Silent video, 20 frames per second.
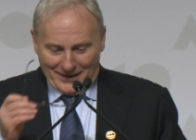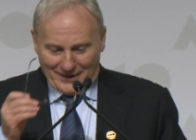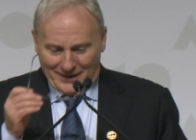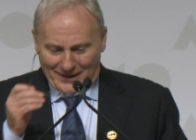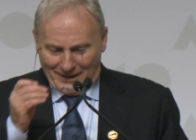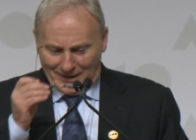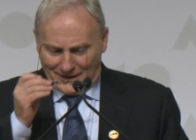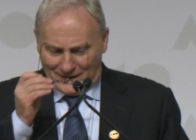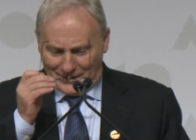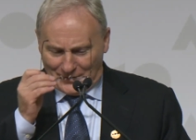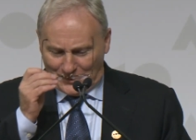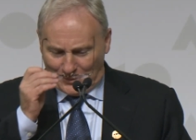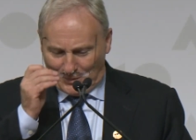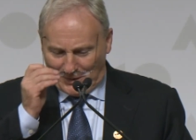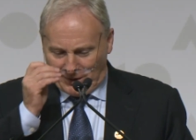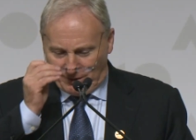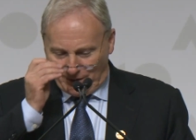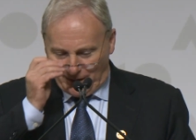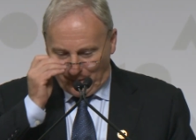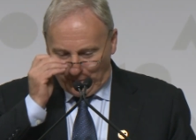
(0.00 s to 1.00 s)
It gives
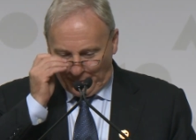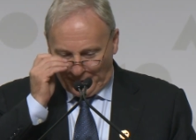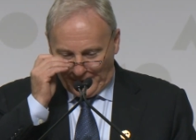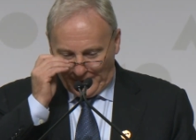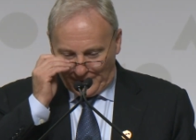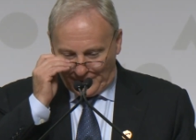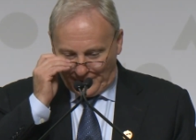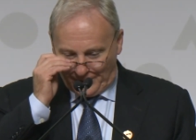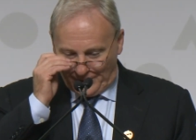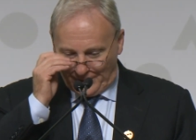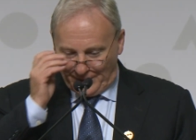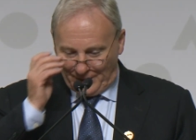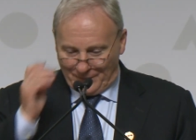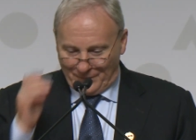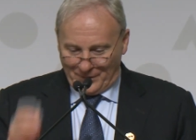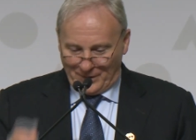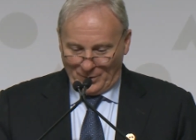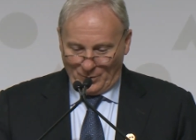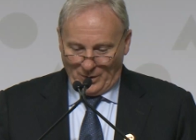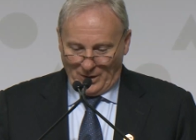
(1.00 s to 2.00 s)
me great pleasure
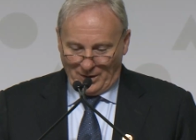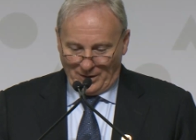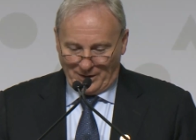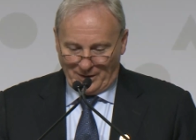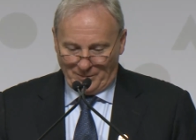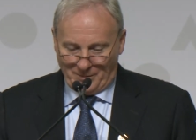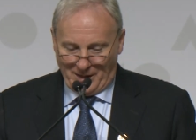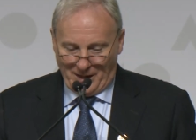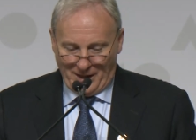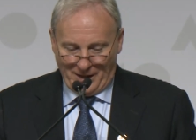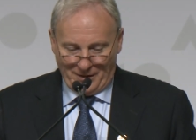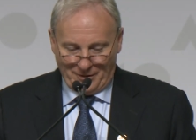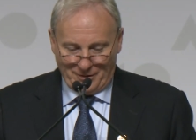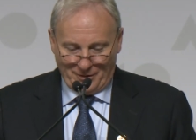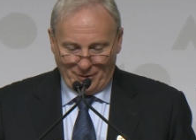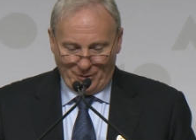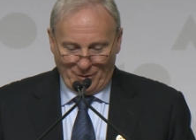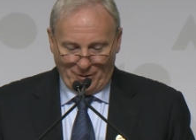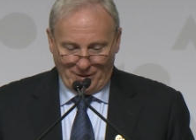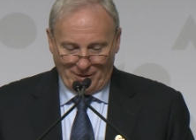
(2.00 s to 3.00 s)
to welcome
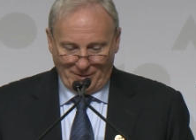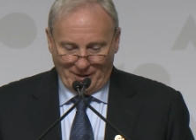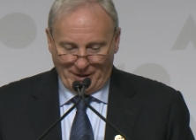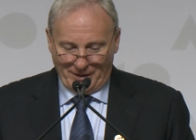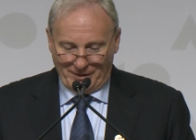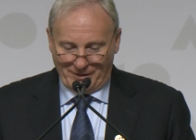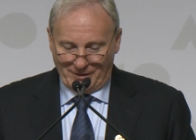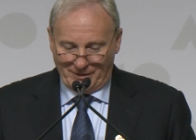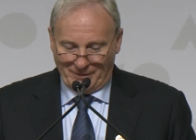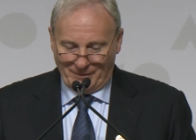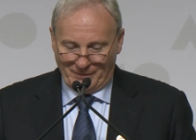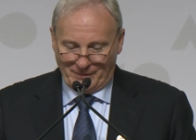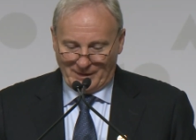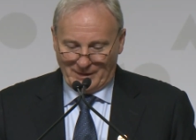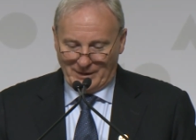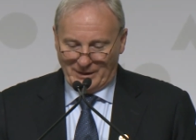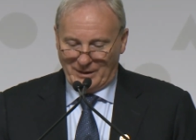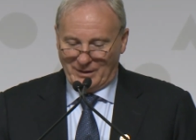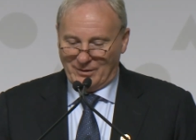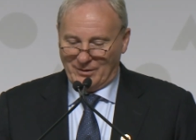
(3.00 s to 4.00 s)
Andrea Horwath,
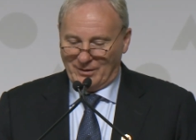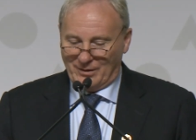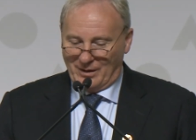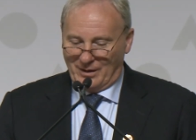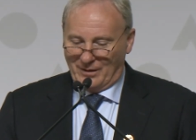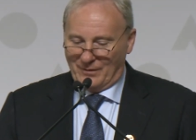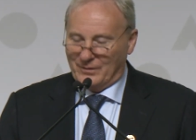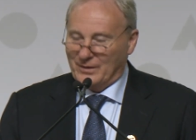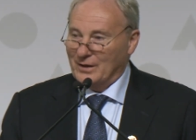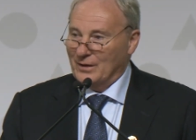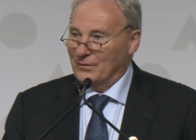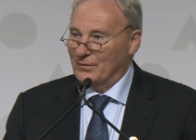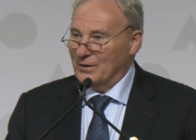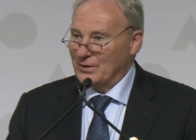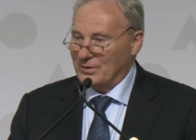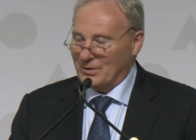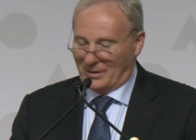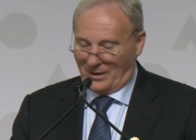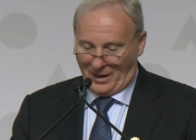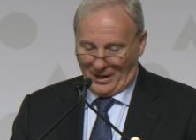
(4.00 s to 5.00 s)
Leader of the
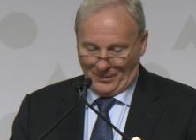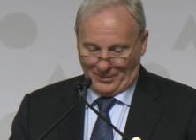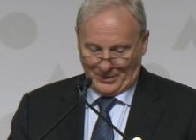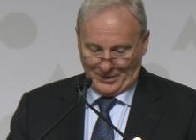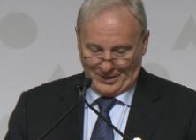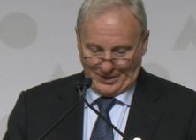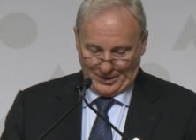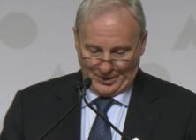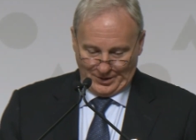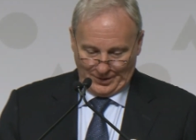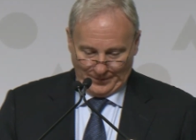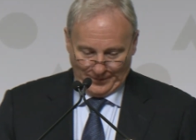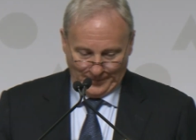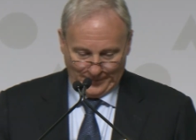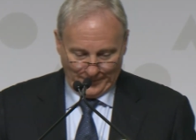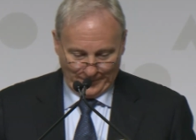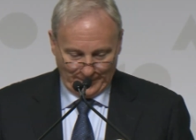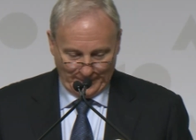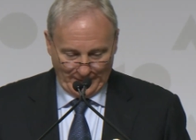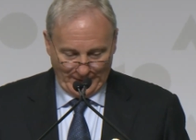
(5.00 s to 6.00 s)
Official Opposition.
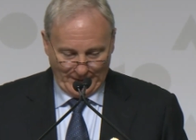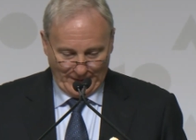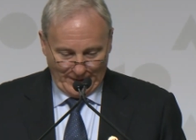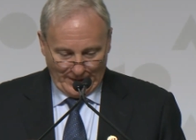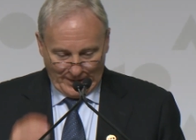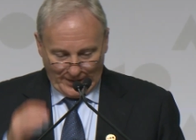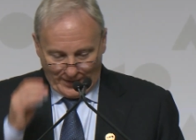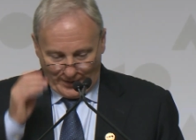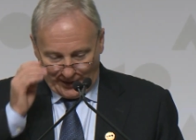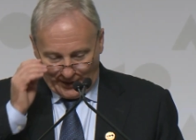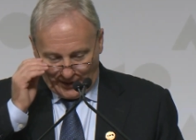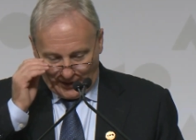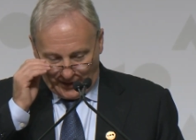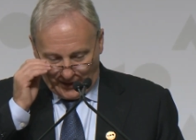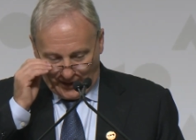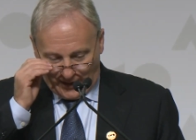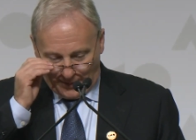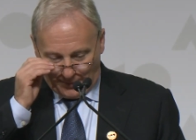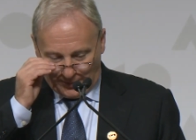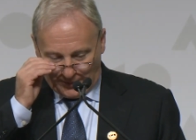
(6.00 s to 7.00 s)

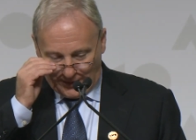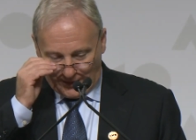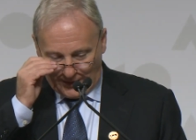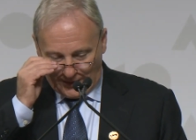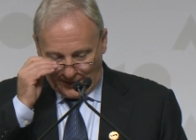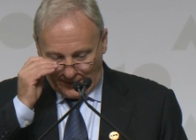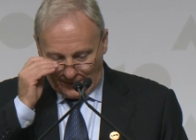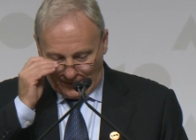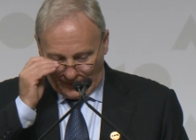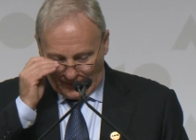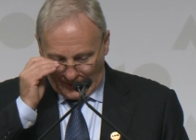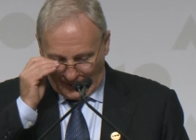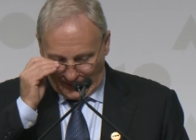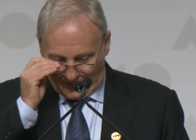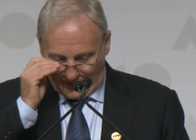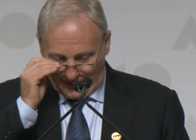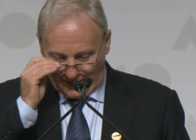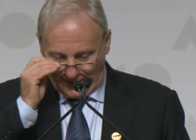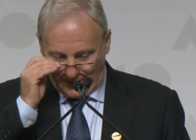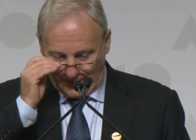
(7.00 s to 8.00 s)
I believe
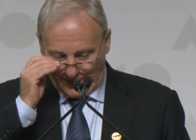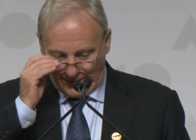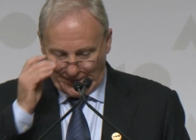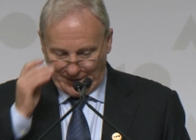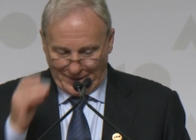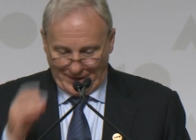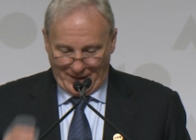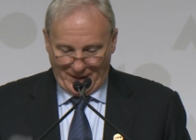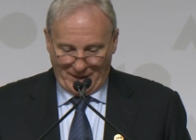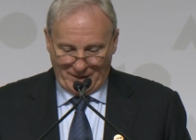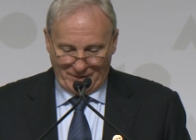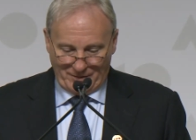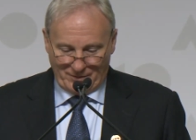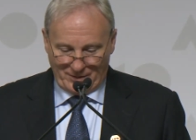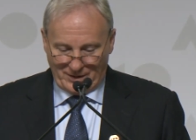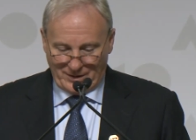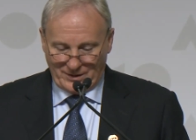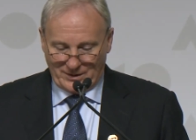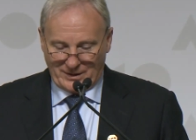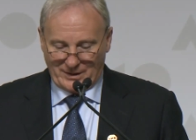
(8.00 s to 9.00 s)
that this is
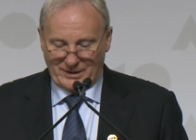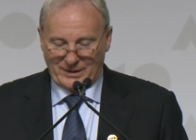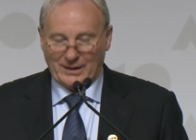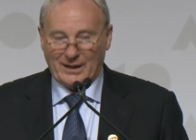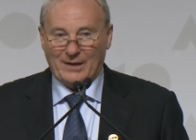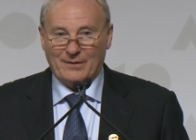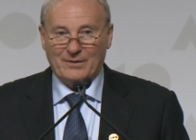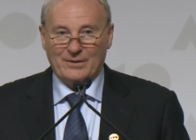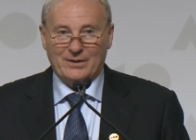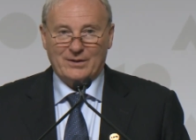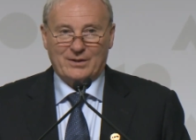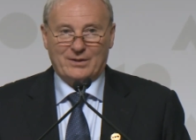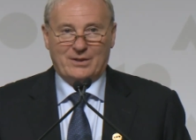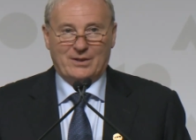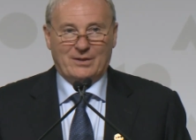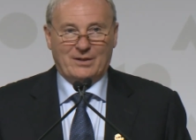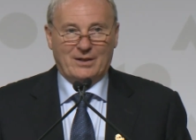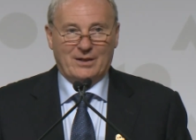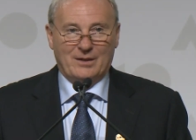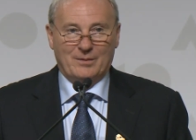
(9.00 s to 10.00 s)
Andrea's 11th
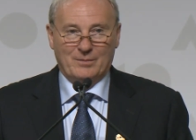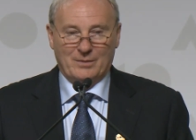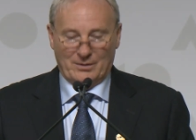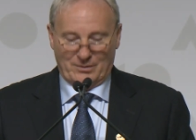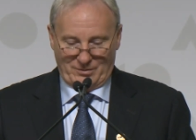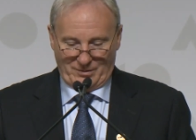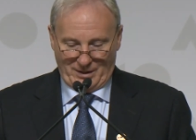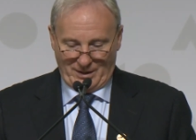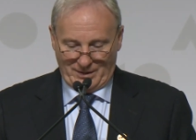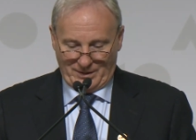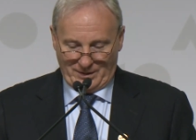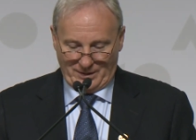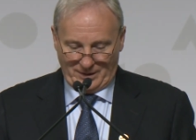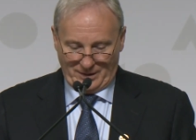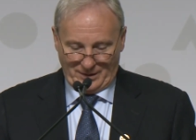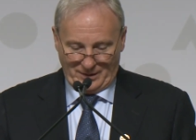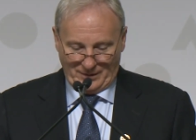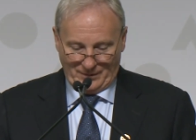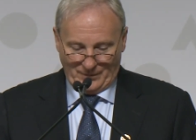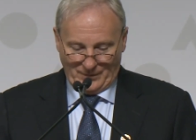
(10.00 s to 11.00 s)
time
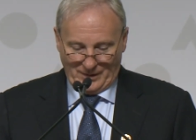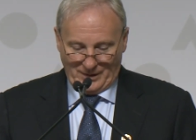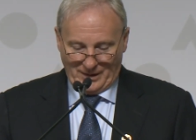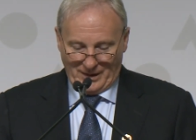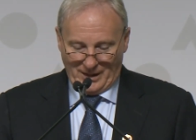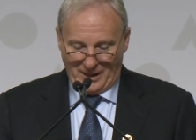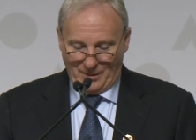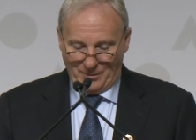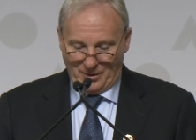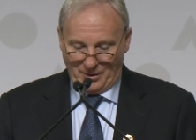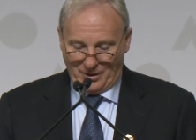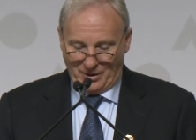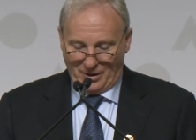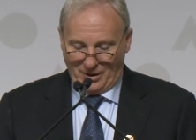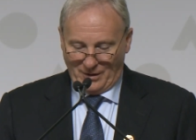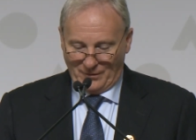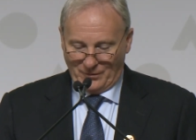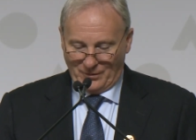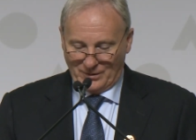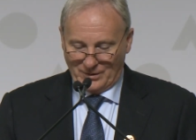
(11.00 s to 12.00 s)
addressing the AMO
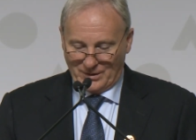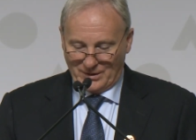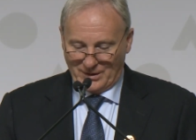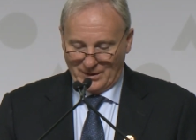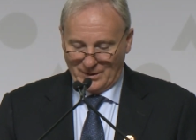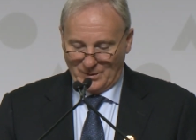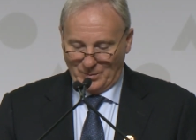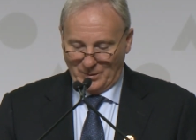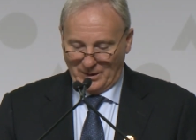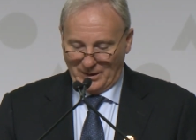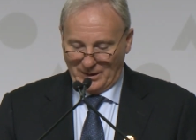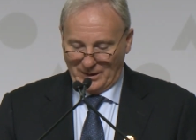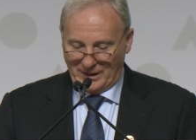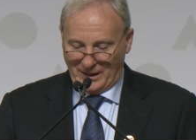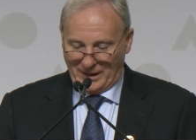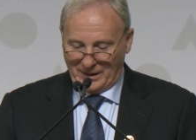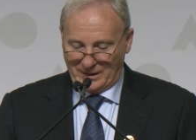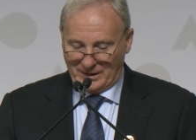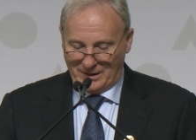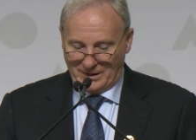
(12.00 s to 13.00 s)
conference since being
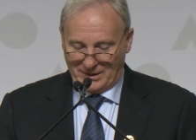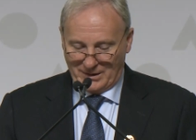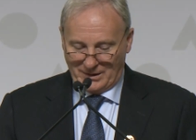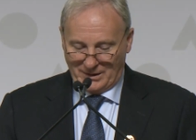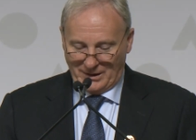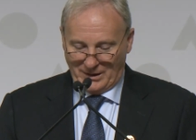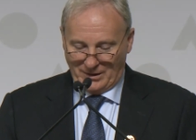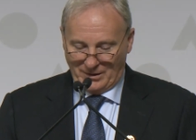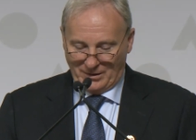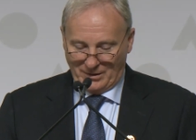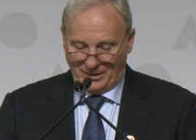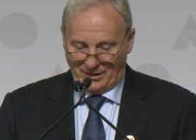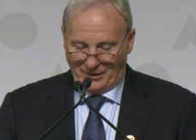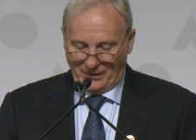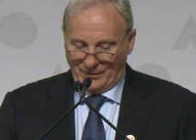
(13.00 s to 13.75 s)
elected as leader